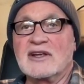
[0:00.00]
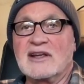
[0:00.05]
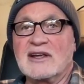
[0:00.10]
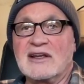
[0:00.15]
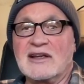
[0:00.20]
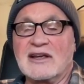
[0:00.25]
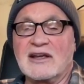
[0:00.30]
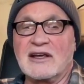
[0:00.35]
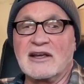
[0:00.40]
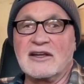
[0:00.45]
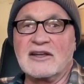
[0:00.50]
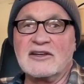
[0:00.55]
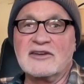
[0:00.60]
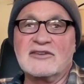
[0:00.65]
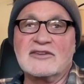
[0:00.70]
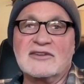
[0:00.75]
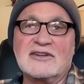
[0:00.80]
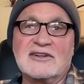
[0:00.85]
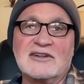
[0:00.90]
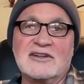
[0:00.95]
8.
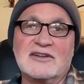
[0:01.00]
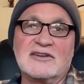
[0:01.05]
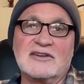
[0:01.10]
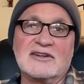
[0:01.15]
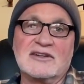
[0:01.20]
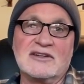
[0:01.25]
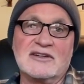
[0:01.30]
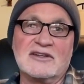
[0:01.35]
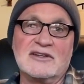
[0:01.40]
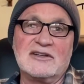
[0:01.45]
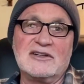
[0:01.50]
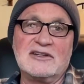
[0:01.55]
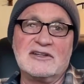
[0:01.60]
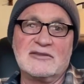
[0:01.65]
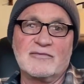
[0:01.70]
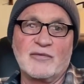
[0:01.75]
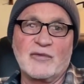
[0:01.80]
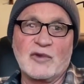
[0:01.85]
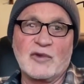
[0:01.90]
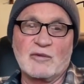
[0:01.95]
E to E.
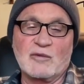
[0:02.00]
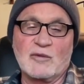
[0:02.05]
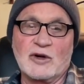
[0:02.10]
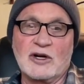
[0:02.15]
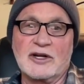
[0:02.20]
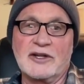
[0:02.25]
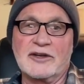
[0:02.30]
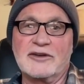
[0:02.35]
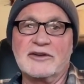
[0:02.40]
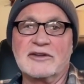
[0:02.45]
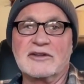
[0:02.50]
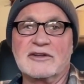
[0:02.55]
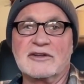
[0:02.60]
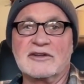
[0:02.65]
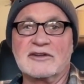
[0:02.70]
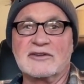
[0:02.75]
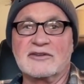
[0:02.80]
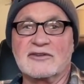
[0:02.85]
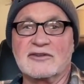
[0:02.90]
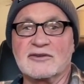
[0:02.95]
1,
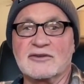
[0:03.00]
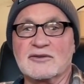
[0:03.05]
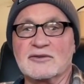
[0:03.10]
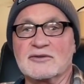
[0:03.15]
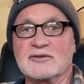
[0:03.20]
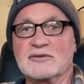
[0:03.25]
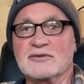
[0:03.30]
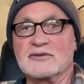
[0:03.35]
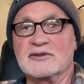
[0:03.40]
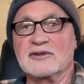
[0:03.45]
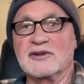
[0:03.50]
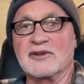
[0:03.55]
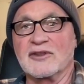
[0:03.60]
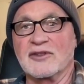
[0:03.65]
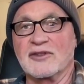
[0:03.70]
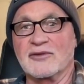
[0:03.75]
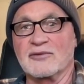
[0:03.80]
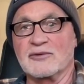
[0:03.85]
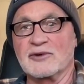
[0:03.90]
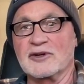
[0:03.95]
2,
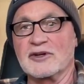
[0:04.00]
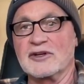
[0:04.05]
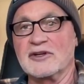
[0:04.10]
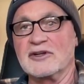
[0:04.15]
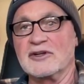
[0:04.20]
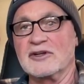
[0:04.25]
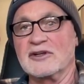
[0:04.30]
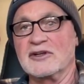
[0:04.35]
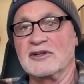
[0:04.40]
3,